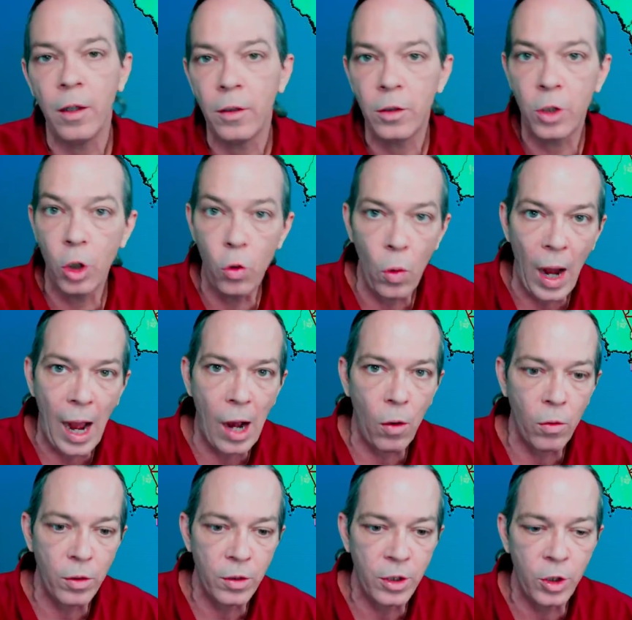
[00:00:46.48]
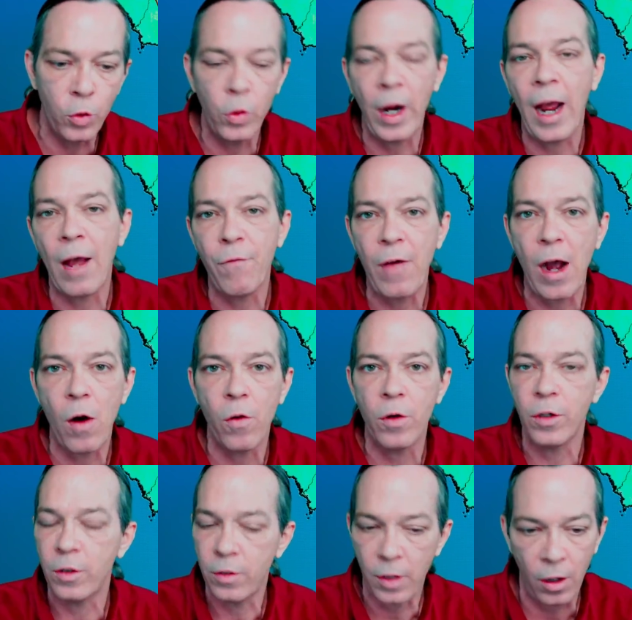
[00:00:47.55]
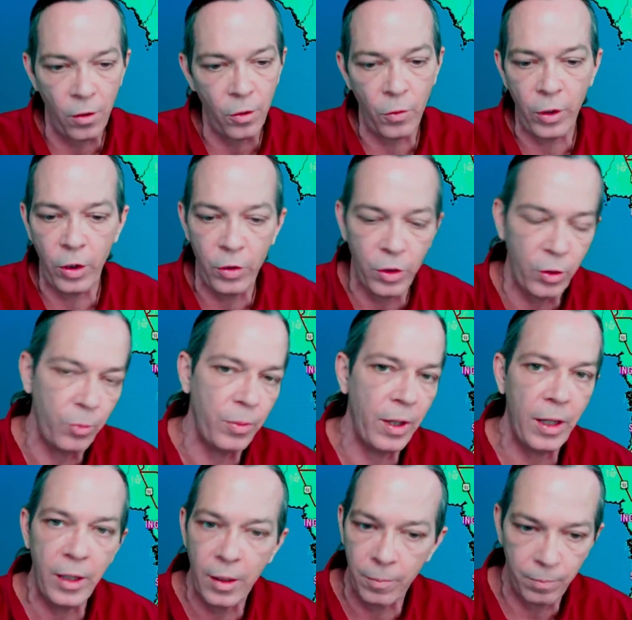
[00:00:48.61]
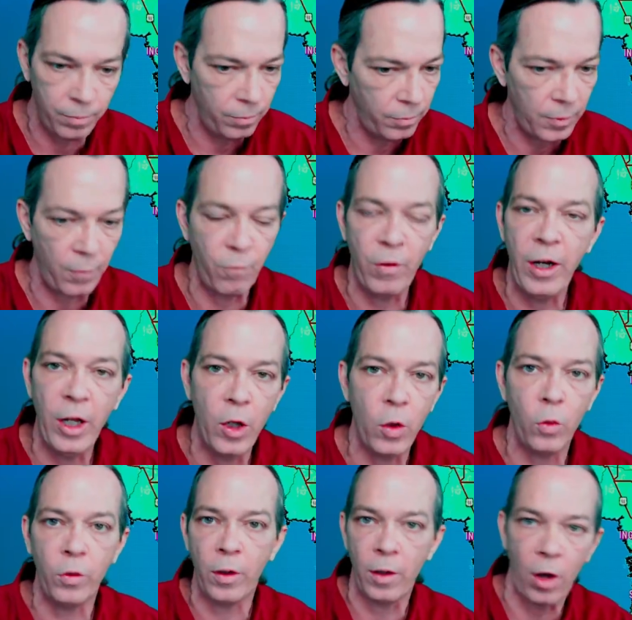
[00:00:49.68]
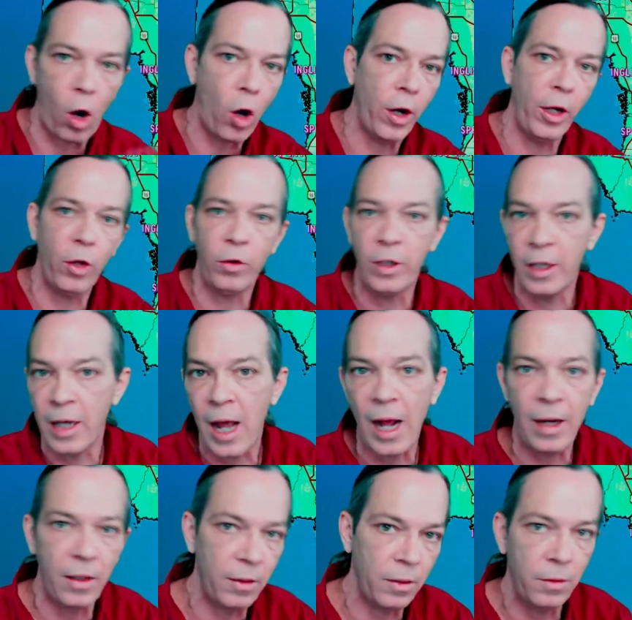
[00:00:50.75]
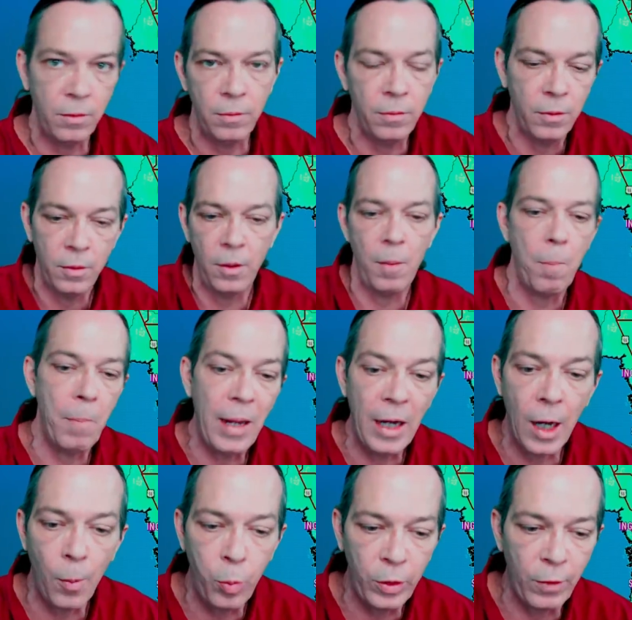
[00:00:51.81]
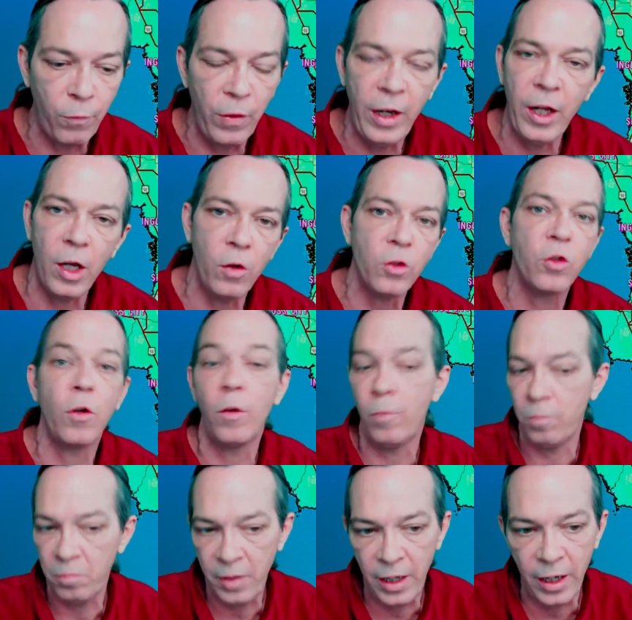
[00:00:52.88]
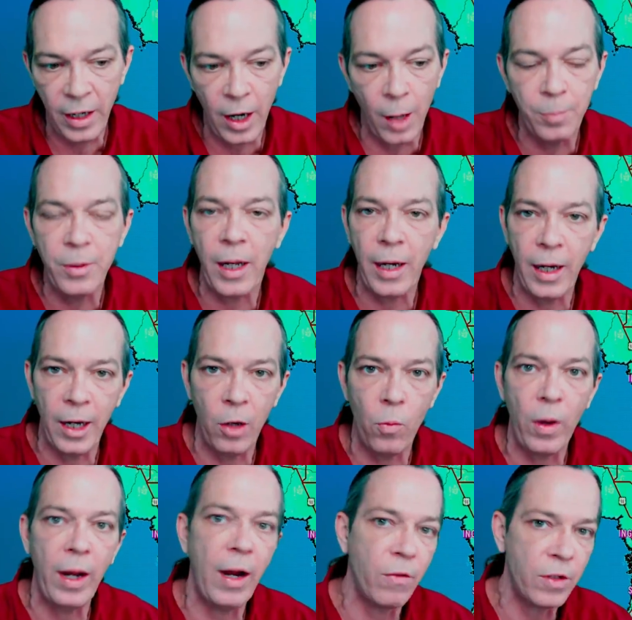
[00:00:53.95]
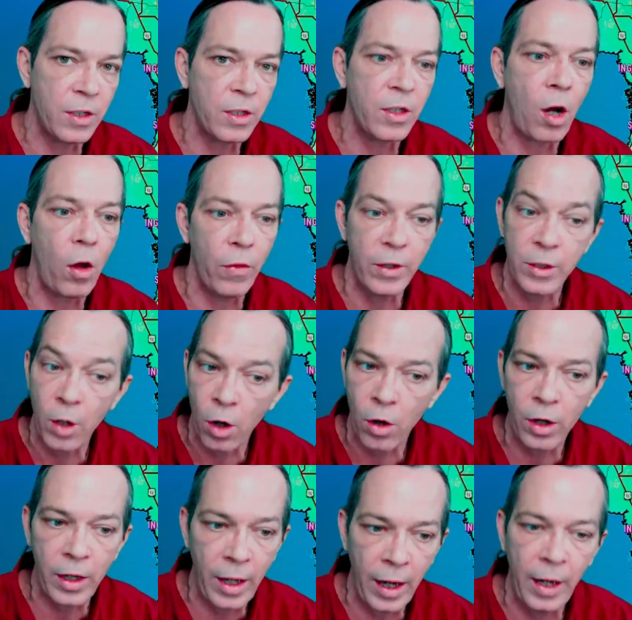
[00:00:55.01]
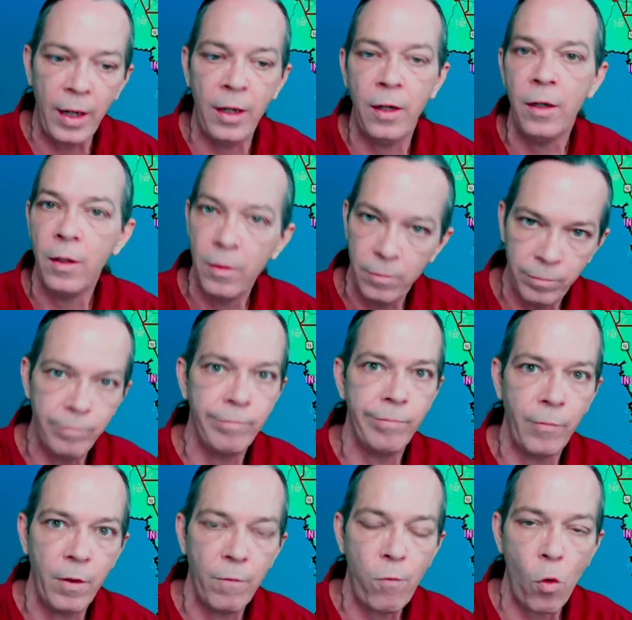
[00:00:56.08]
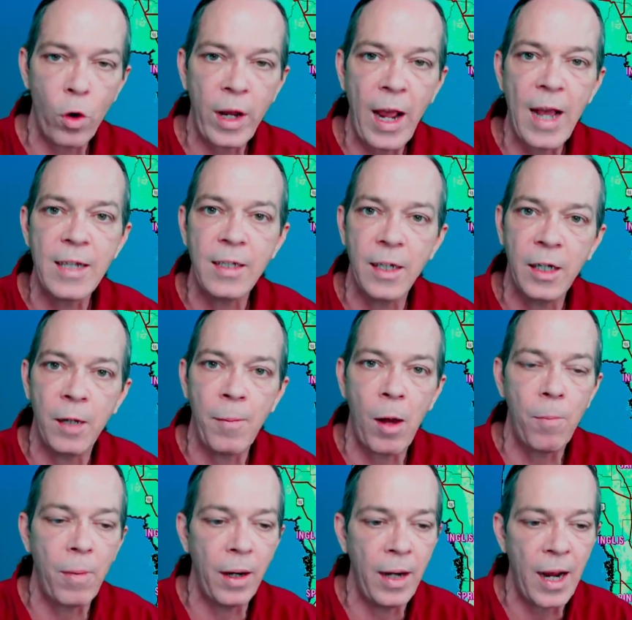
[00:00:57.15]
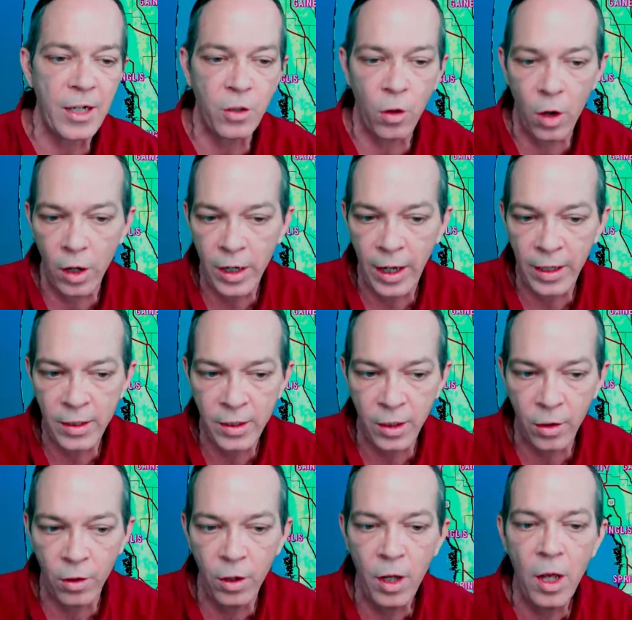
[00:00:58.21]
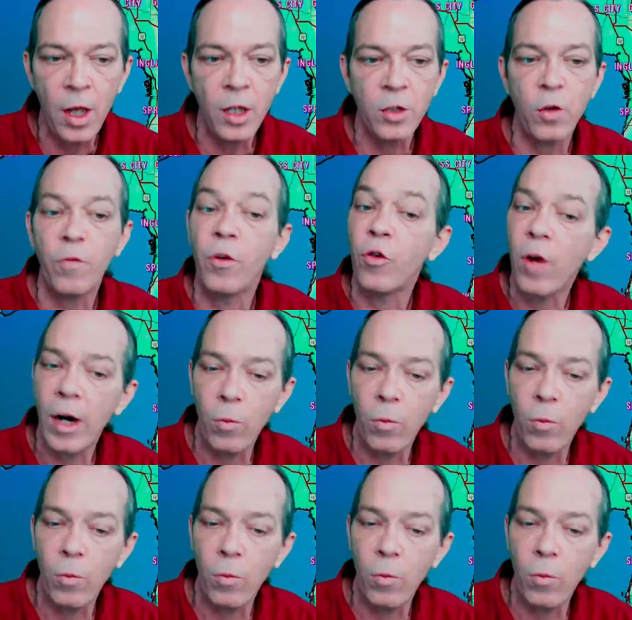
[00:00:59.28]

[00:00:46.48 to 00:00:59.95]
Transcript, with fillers: 2 hours, 2.5 hours, I don't know what YouTube did, the audio did not meet up with the video, so it needed an update anyway ever since all this hurricane forecast had come out by National Hurricane Center. So if you tried